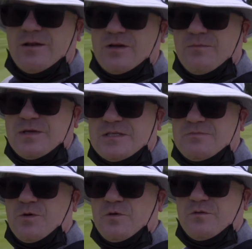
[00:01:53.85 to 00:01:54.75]
look a bit
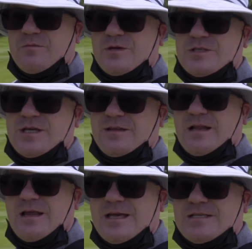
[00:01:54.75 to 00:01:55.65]
smoother. I'm going to check
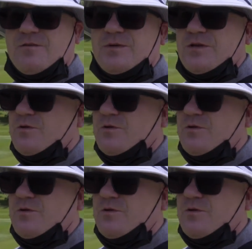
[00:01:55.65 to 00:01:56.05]
that later. I've been